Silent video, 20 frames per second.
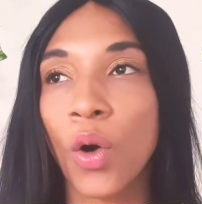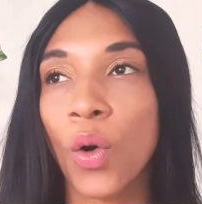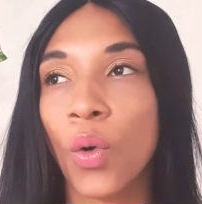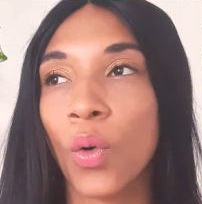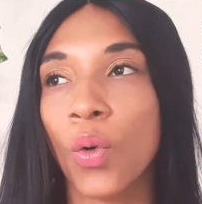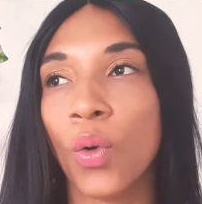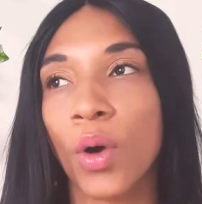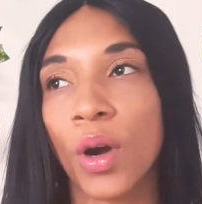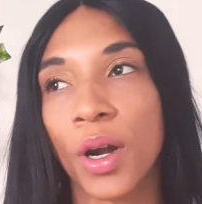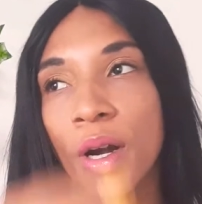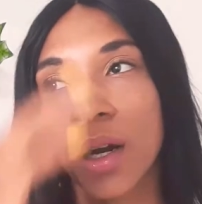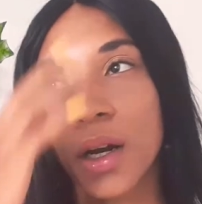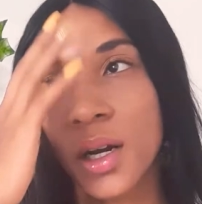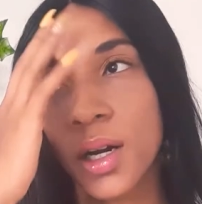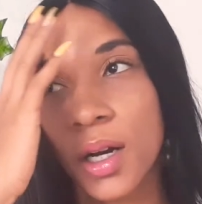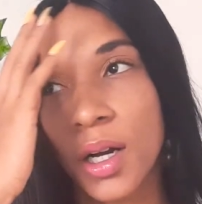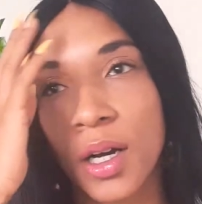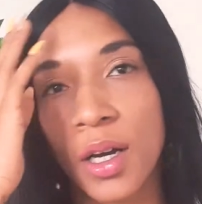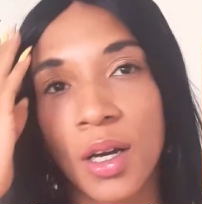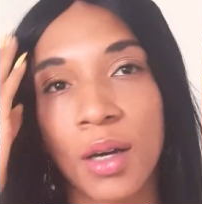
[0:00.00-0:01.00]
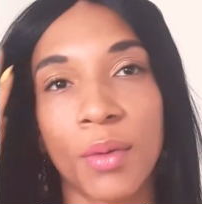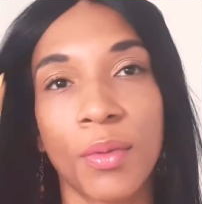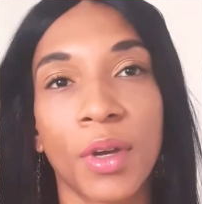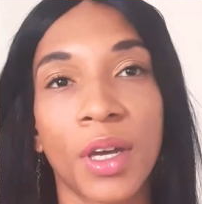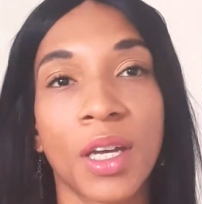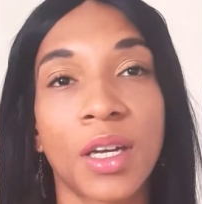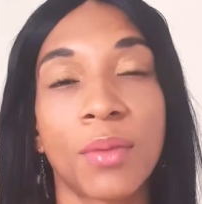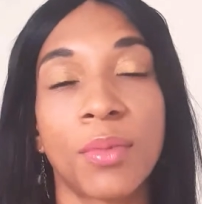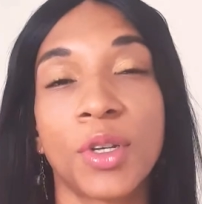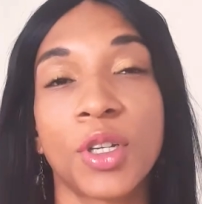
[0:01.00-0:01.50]
Or it
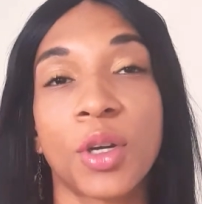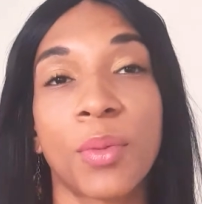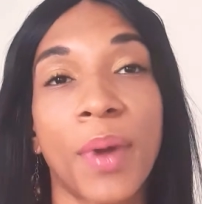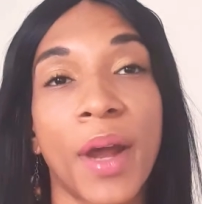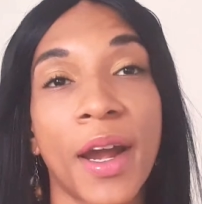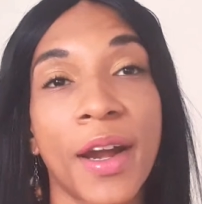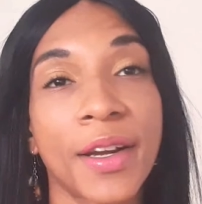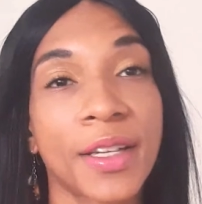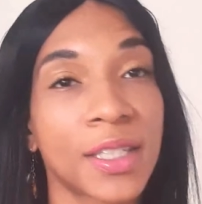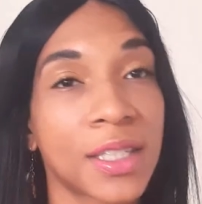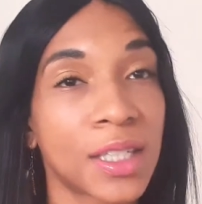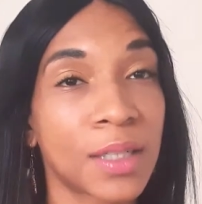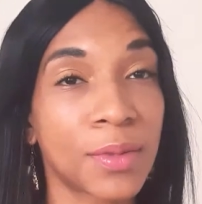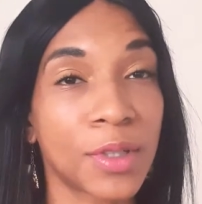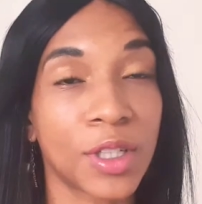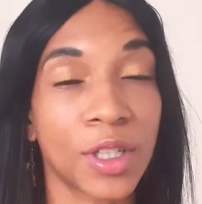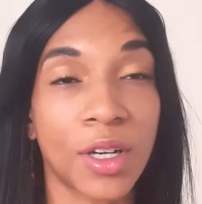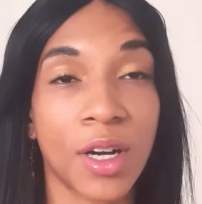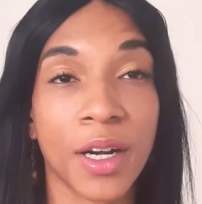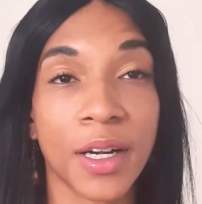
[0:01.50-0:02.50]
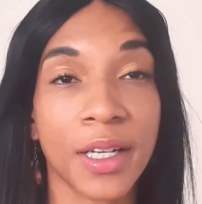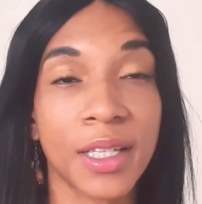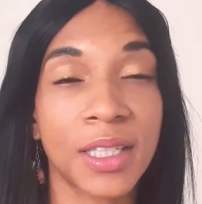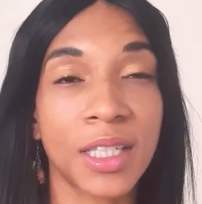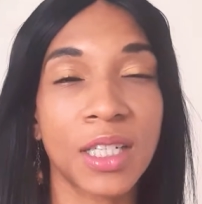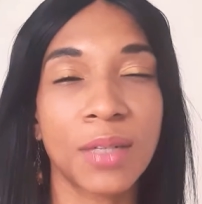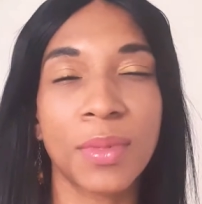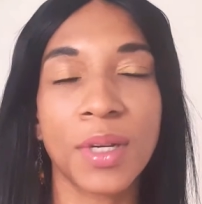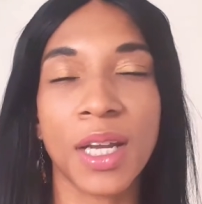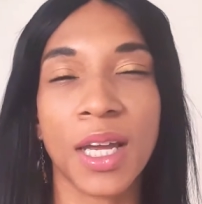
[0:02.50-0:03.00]
could have been your parents, could have been your guardians, it
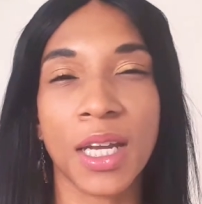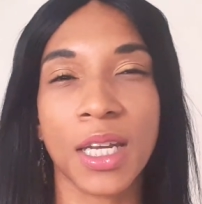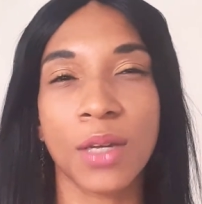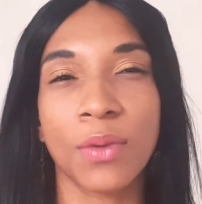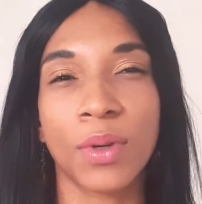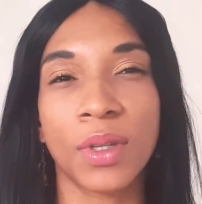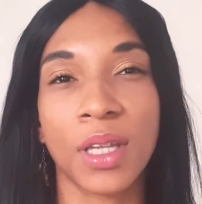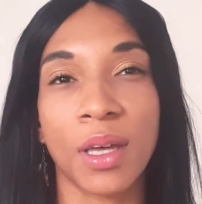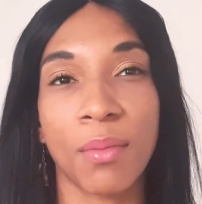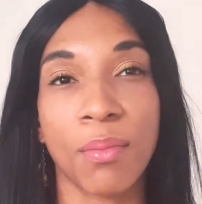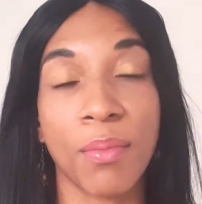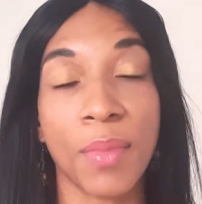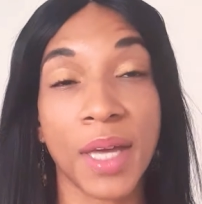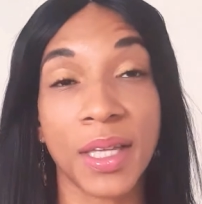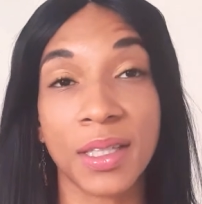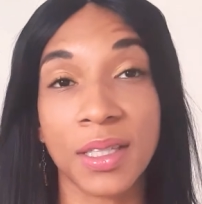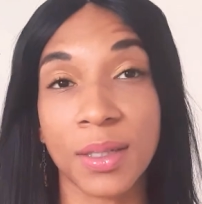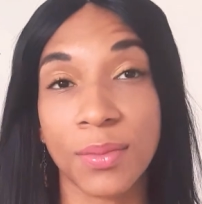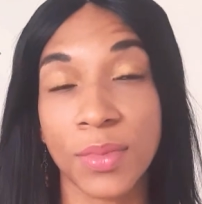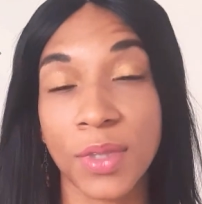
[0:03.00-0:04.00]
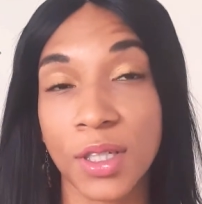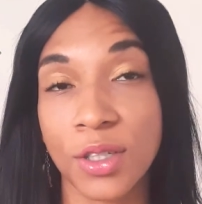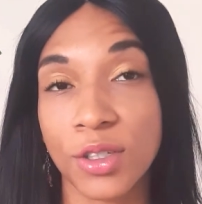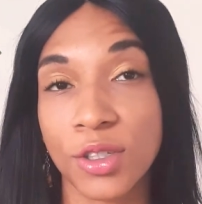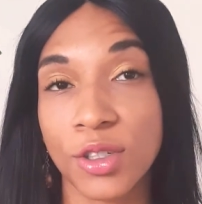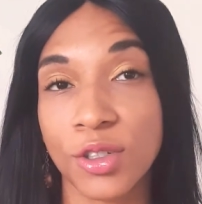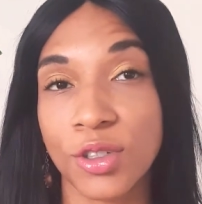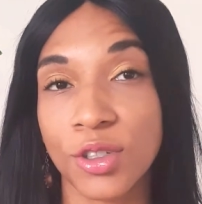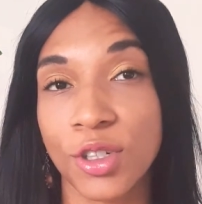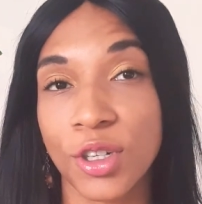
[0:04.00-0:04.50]
could have been anyone that meant something
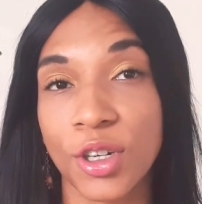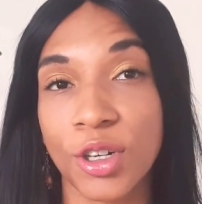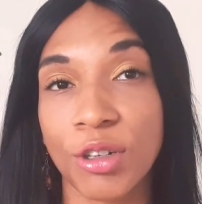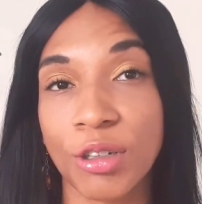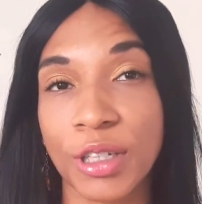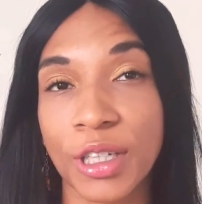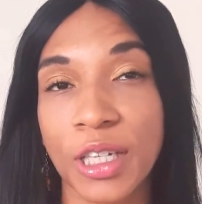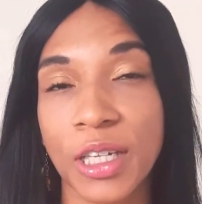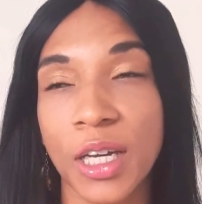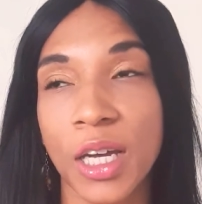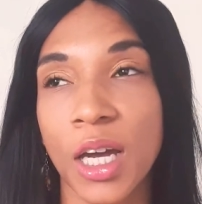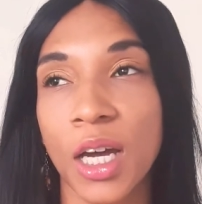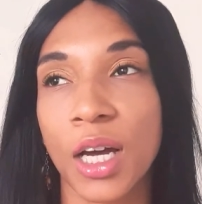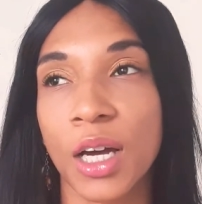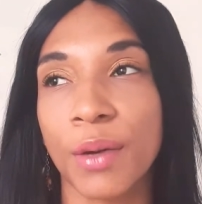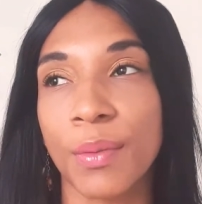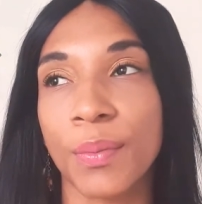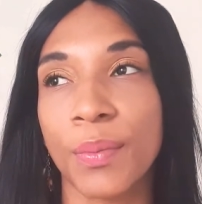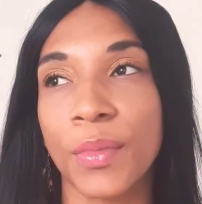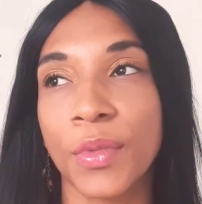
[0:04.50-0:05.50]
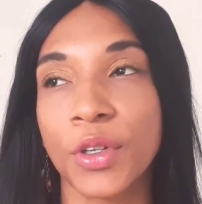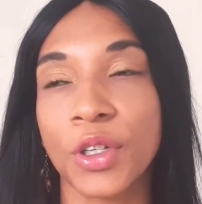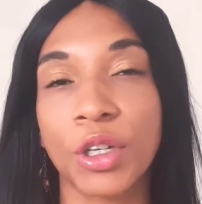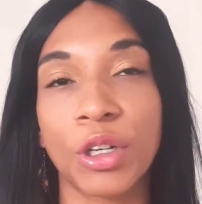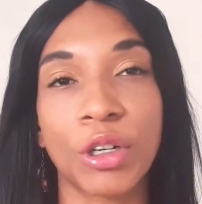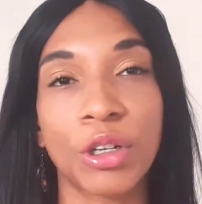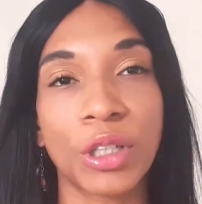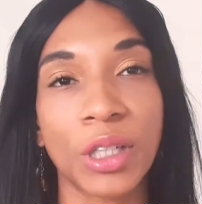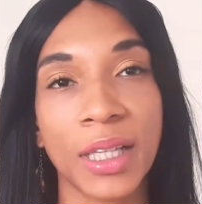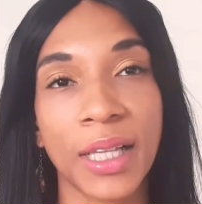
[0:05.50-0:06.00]
to you in your
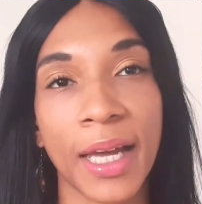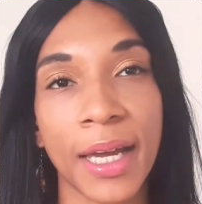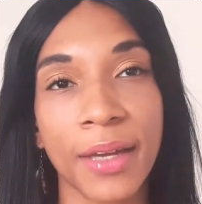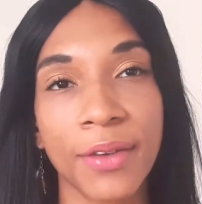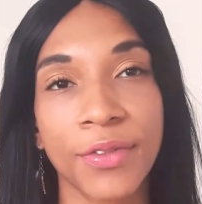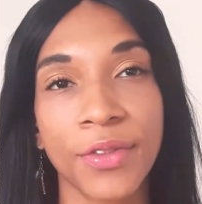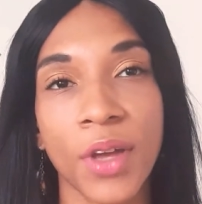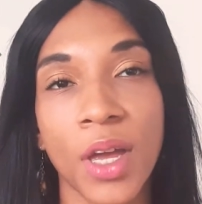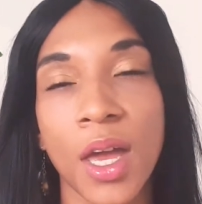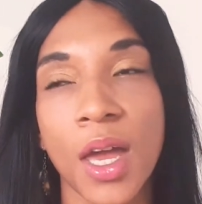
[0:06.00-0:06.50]
early life.